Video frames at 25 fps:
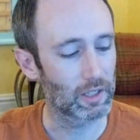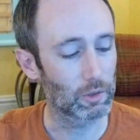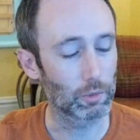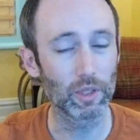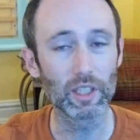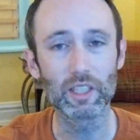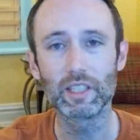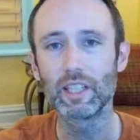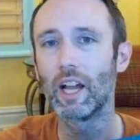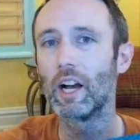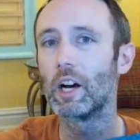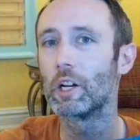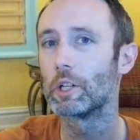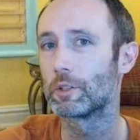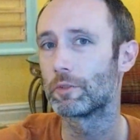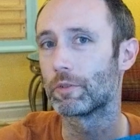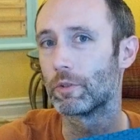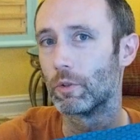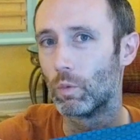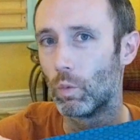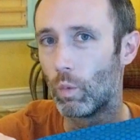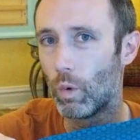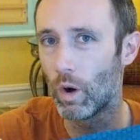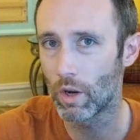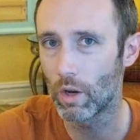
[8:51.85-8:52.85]
It retails
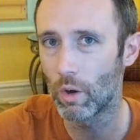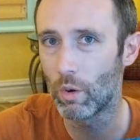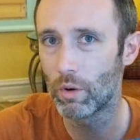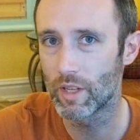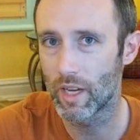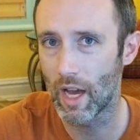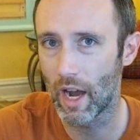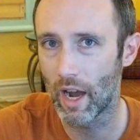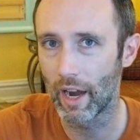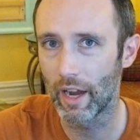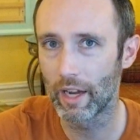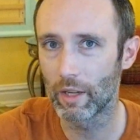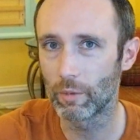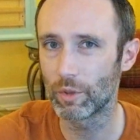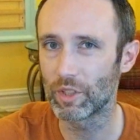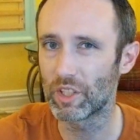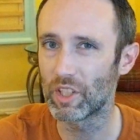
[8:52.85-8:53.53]
for $109,